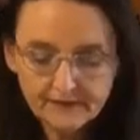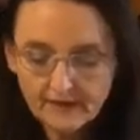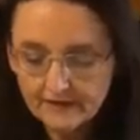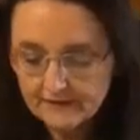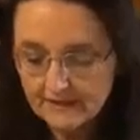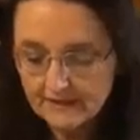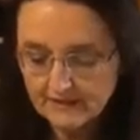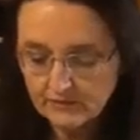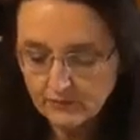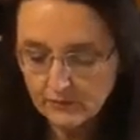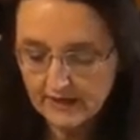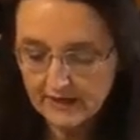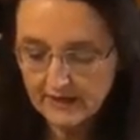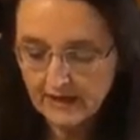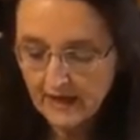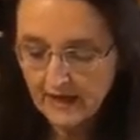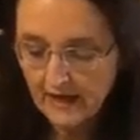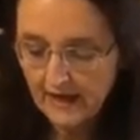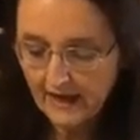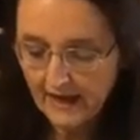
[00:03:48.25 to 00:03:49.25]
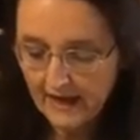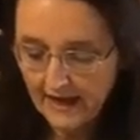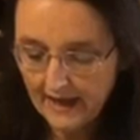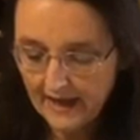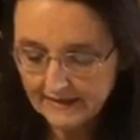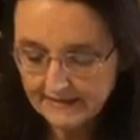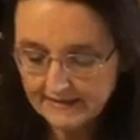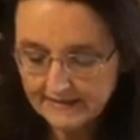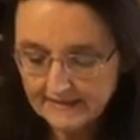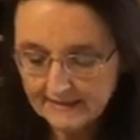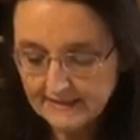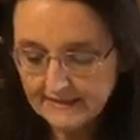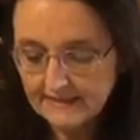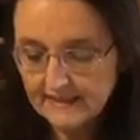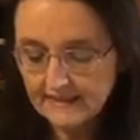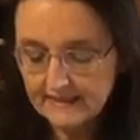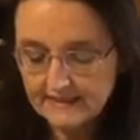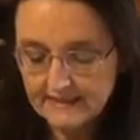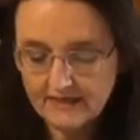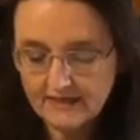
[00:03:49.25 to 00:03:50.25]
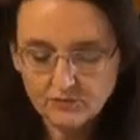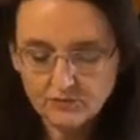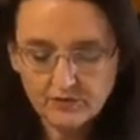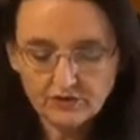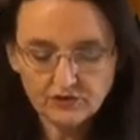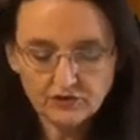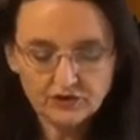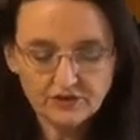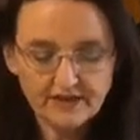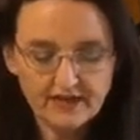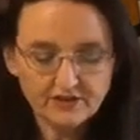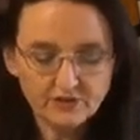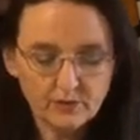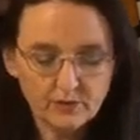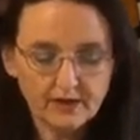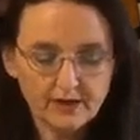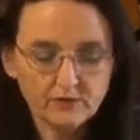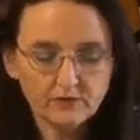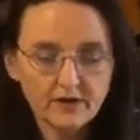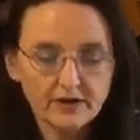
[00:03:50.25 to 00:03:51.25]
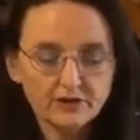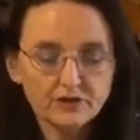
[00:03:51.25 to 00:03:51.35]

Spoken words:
this way and 16 centimetres that way, right?